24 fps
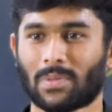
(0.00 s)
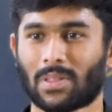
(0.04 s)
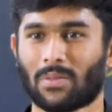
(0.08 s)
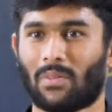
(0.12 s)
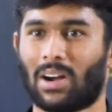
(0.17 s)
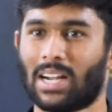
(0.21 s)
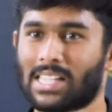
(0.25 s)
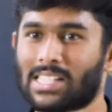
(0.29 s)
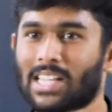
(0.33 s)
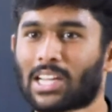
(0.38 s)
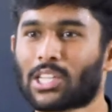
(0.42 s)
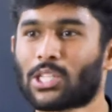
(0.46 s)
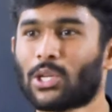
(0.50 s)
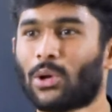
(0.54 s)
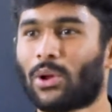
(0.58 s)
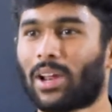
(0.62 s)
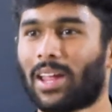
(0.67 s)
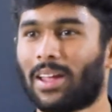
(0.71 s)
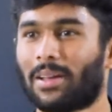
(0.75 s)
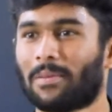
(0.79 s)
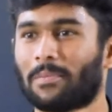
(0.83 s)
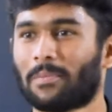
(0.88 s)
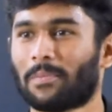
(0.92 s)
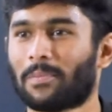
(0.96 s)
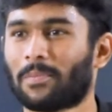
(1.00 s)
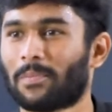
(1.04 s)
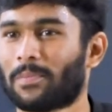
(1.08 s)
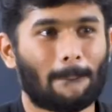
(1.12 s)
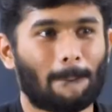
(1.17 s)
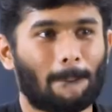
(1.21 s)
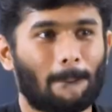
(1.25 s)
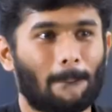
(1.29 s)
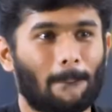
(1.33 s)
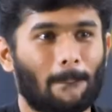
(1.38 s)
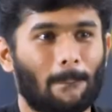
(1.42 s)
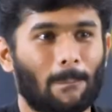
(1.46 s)
What is certiorari?
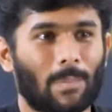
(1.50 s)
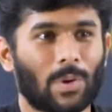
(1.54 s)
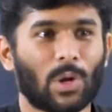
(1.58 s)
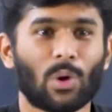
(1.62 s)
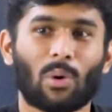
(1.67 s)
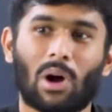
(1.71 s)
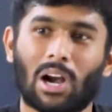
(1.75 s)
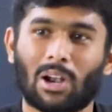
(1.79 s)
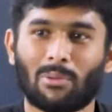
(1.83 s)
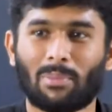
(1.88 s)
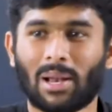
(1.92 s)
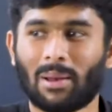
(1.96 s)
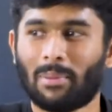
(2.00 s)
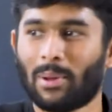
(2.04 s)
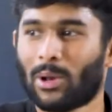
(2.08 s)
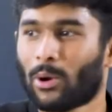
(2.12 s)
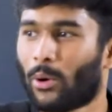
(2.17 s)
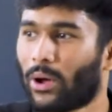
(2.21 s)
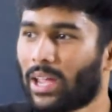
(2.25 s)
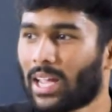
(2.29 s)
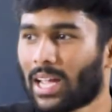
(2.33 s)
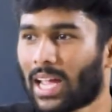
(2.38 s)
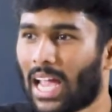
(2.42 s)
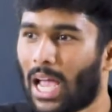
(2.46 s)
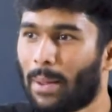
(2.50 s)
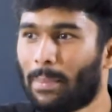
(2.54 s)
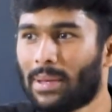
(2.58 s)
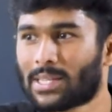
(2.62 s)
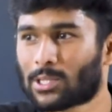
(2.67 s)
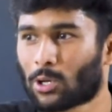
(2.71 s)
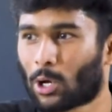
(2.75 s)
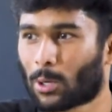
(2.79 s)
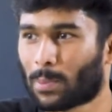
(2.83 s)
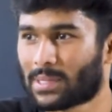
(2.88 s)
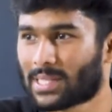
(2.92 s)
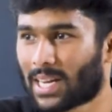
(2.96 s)
You all will be knowing habeas
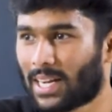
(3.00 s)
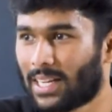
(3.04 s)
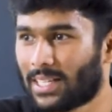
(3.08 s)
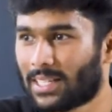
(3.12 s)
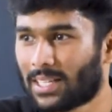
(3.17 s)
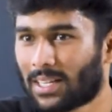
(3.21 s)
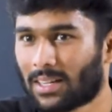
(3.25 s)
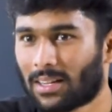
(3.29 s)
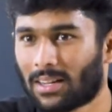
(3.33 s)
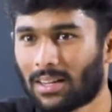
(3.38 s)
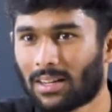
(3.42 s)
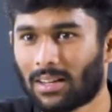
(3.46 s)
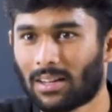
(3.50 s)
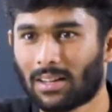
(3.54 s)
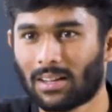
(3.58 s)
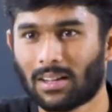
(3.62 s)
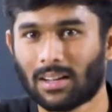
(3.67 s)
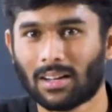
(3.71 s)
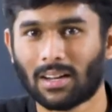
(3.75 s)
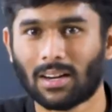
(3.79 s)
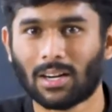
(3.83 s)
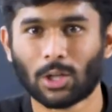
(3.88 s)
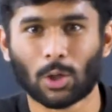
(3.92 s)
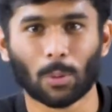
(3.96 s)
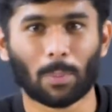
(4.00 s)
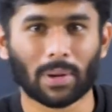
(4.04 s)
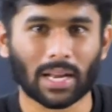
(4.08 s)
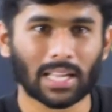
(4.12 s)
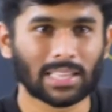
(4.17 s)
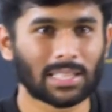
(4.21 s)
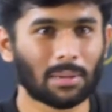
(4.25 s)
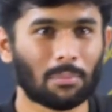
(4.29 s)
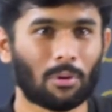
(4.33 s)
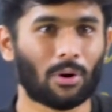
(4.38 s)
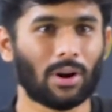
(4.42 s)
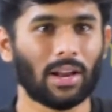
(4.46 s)
corpus right. To
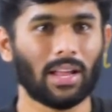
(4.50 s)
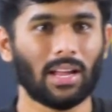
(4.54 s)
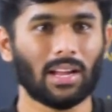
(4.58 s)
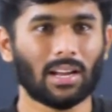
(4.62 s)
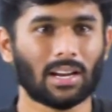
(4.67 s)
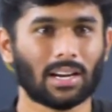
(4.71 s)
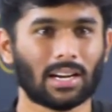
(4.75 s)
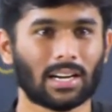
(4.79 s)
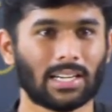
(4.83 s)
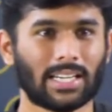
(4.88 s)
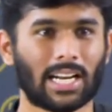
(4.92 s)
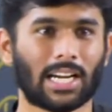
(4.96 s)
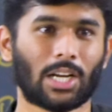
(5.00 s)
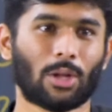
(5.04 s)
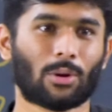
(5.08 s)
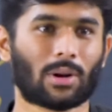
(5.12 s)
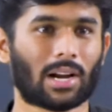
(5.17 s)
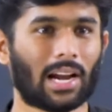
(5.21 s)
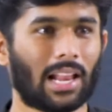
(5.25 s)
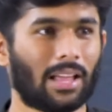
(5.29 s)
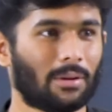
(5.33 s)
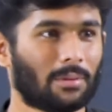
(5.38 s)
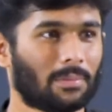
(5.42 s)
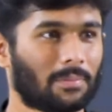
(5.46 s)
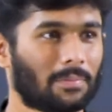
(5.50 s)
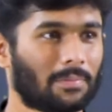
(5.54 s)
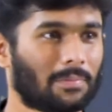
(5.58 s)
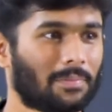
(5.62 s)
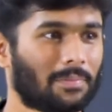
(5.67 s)
bring the body dead or alive.